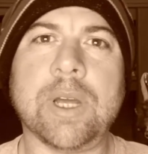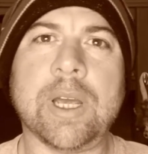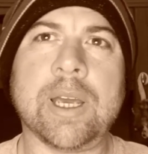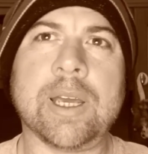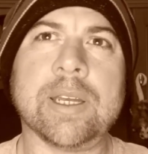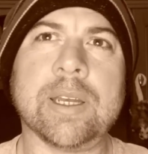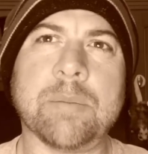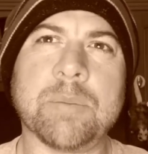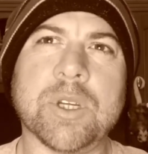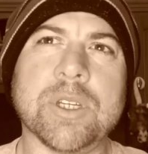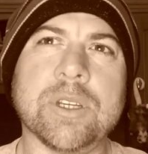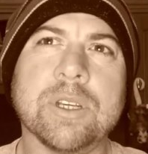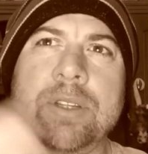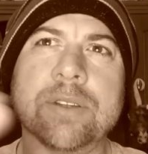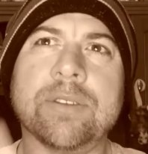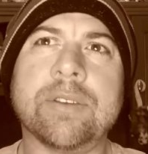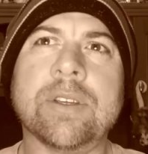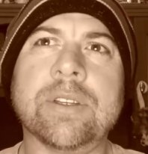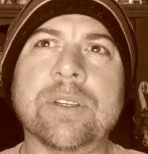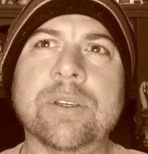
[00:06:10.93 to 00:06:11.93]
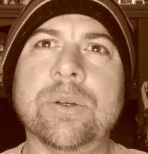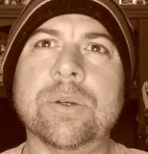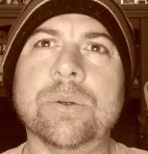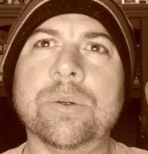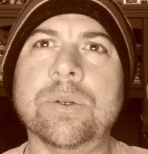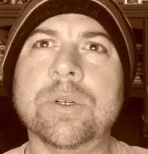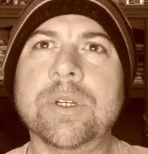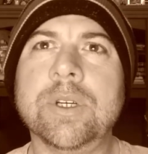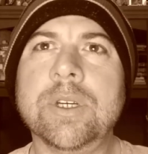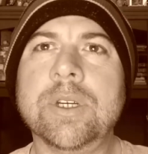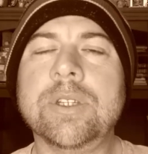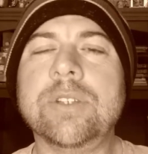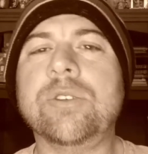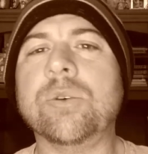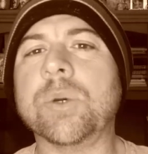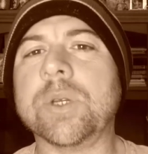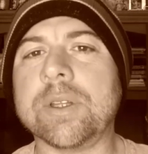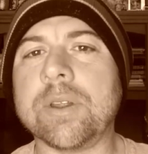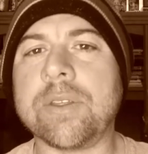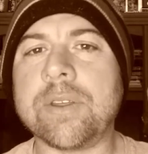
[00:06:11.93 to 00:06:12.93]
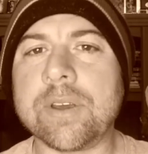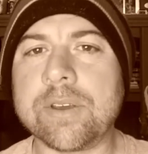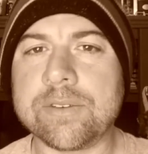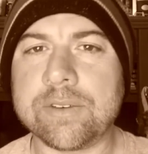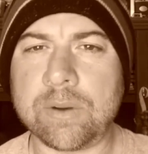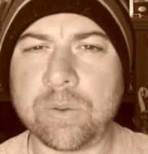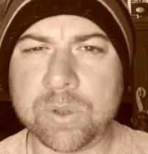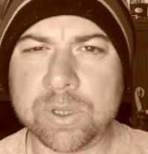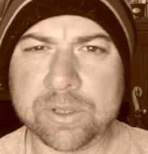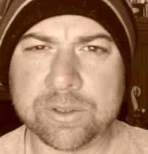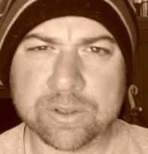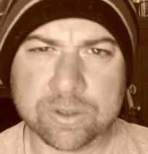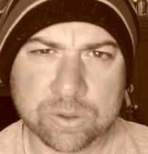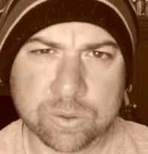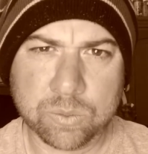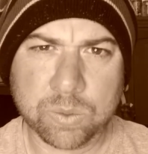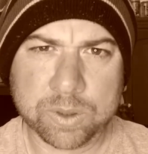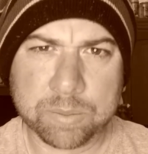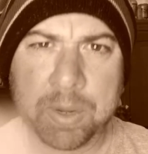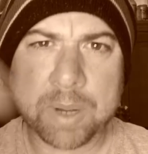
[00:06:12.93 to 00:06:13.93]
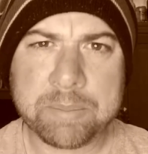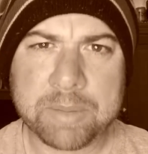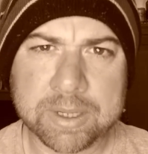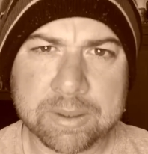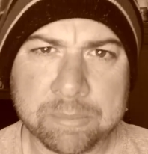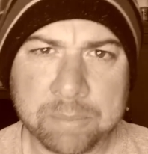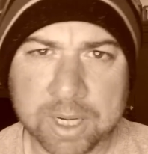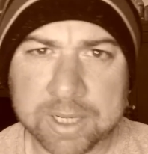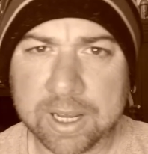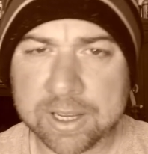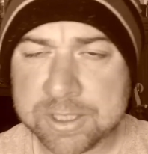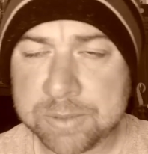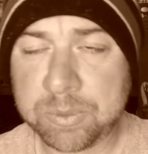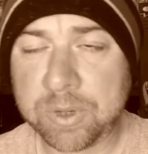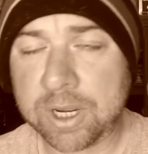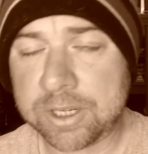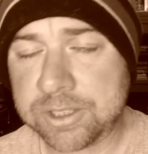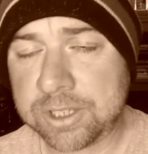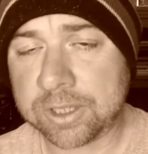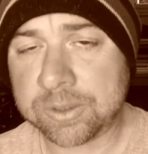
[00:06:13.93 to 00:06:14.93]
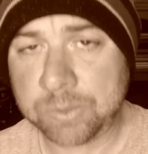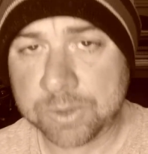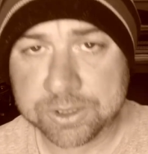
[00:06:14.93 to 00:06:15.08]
and I'm going to continue doing the things I want to do with my my next project,